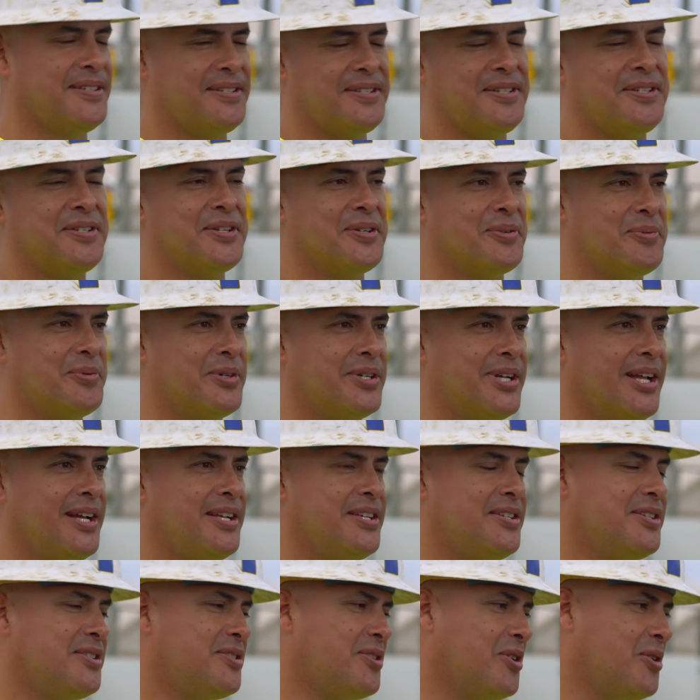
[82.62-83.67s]
You know, we're not
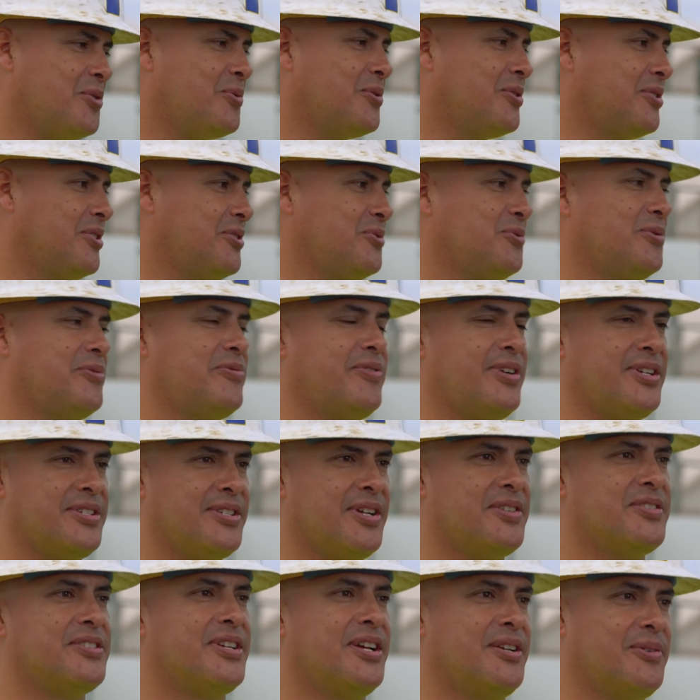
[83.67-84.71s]
just coworkers, we're friends
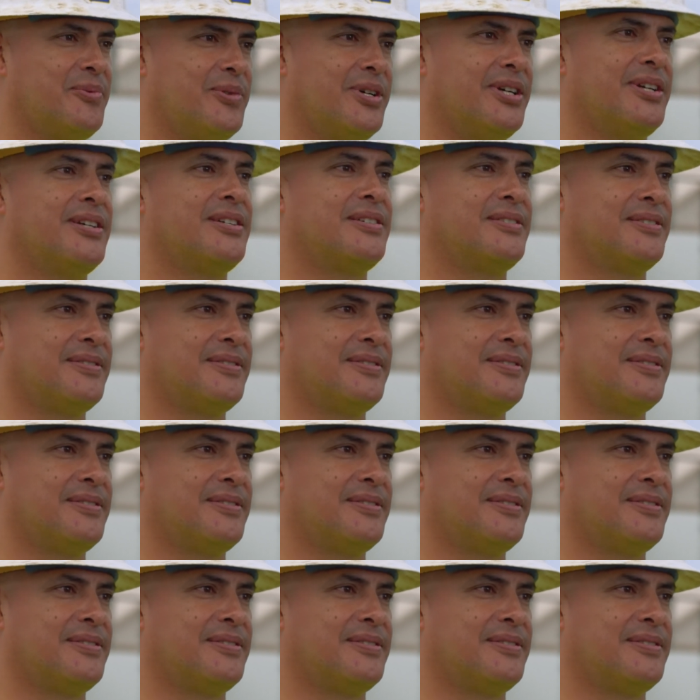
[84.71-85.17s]
outside of work.